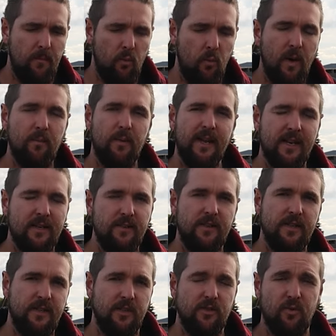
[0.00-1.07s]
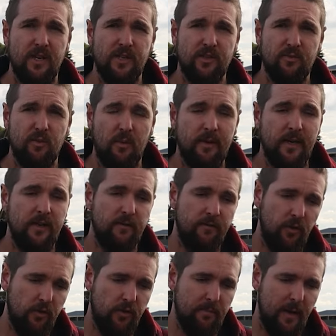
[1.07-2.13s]
when we get into these situations where we need to
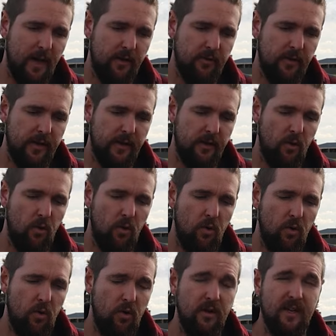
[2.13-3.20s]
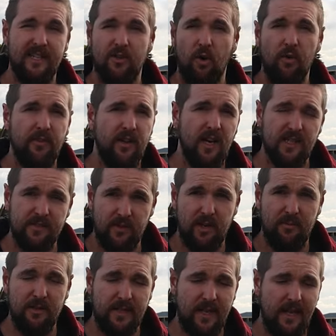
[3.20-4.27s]
float the battery or it's overcast for a
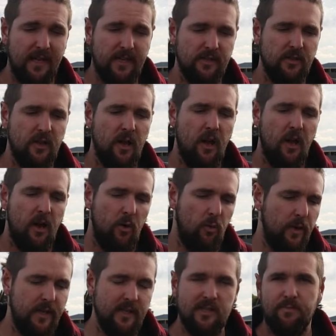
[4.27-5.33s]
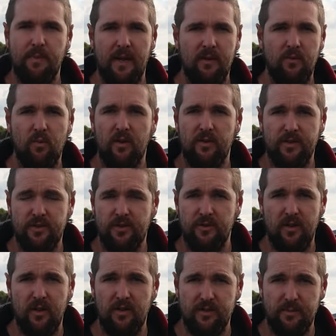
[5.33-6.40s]
couple of days, we can spend $1 to
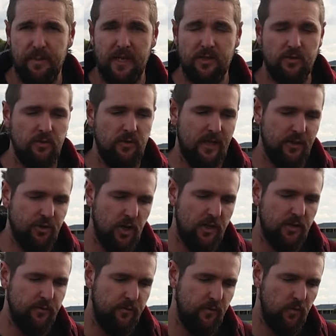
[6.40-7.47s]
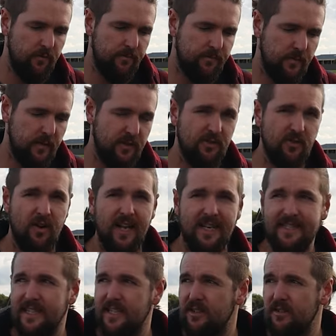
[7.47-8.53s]
$2 of petrol and charge it full. It's not
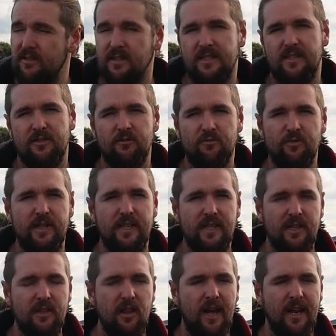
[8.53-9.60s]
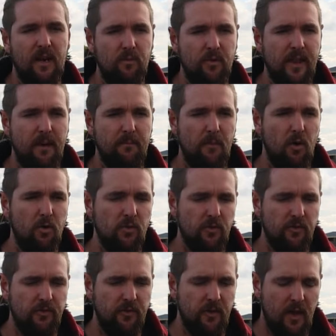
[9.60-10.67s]
ideal, it doesn't really line up with our
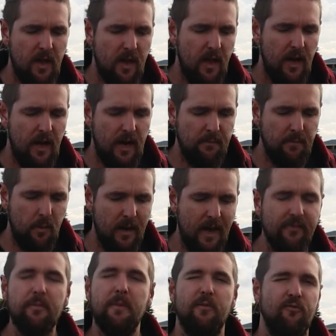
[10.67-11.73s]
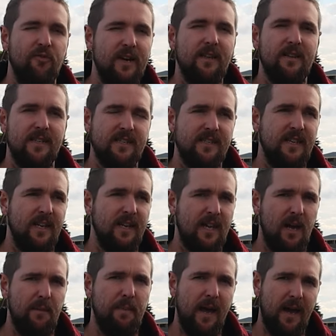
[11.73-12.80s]
morals, but we have to be realistic
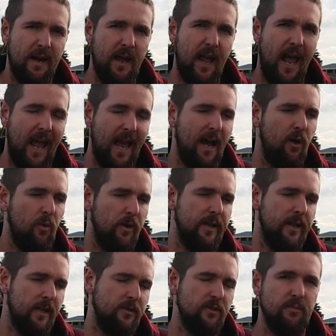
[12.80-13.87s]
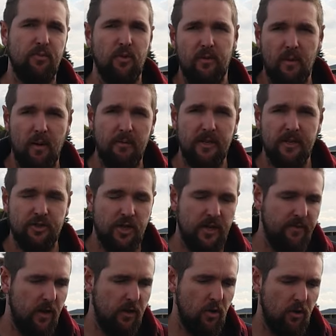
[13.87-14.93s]
about how we get to the point where we
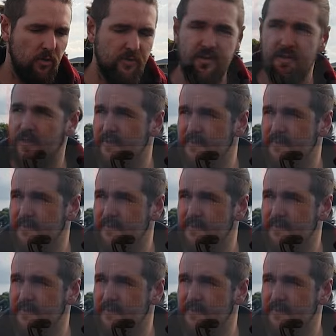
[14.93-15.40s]
achieve our goals.